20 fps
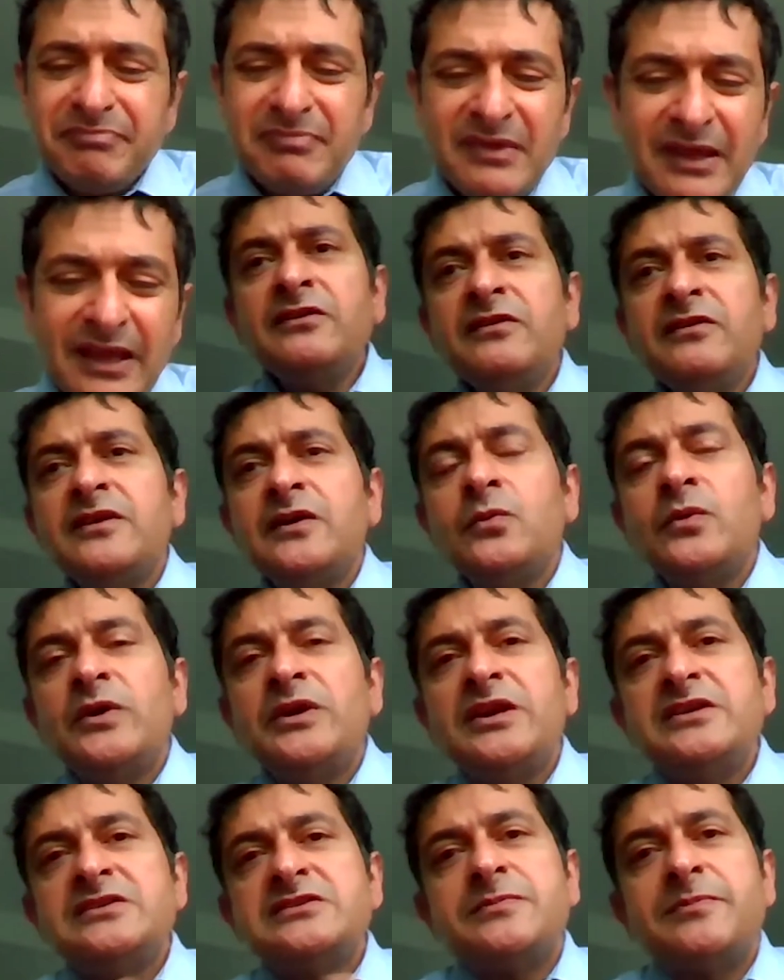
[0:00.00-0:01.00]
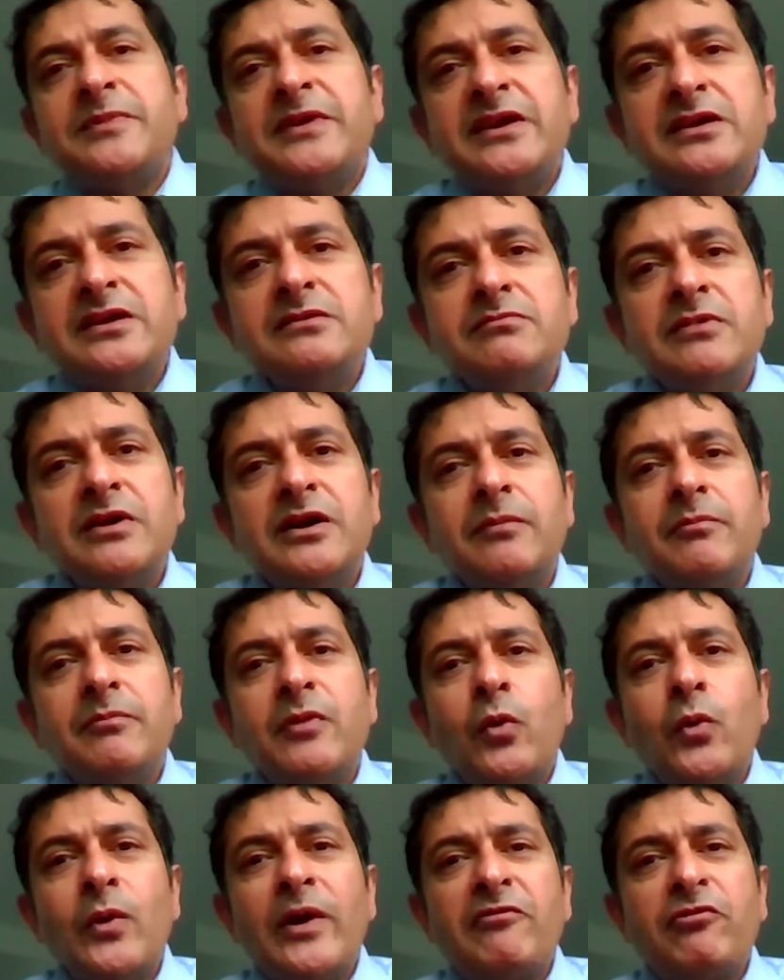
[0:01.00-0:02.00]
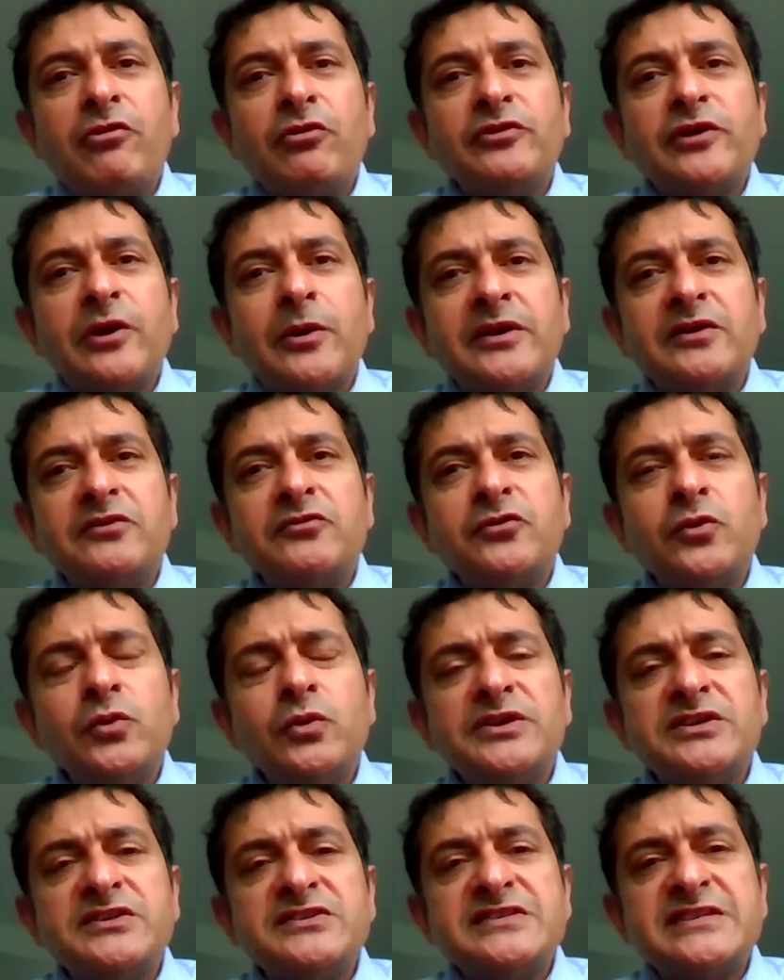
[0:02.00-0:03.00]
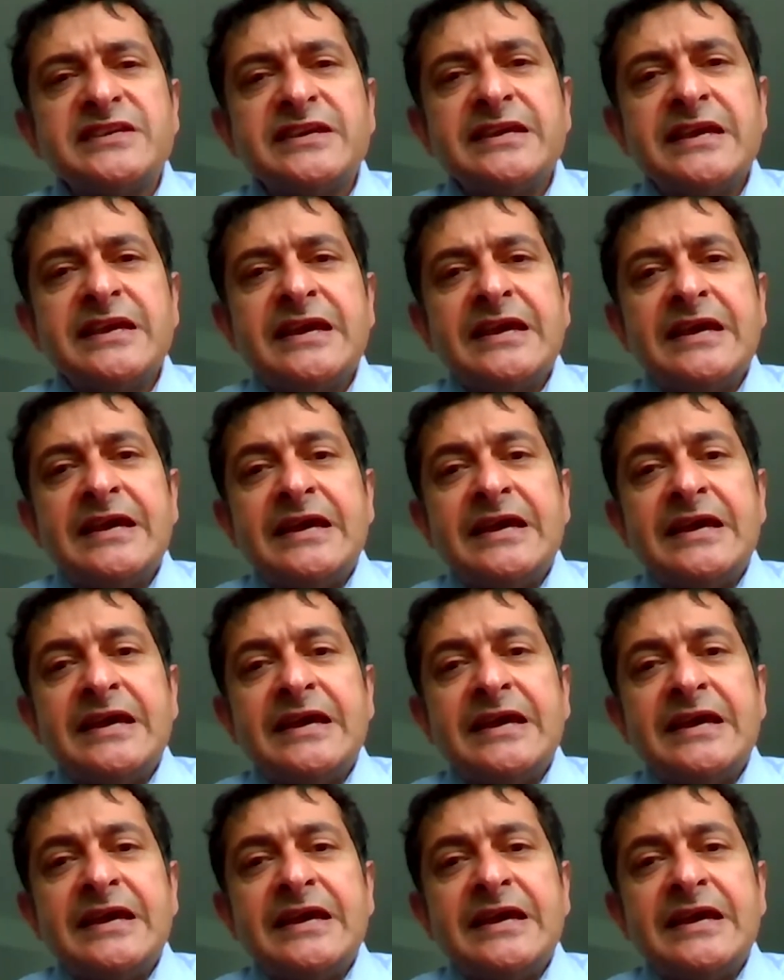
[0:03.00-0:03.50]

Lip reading: The other thing we need to be aware of going forward is the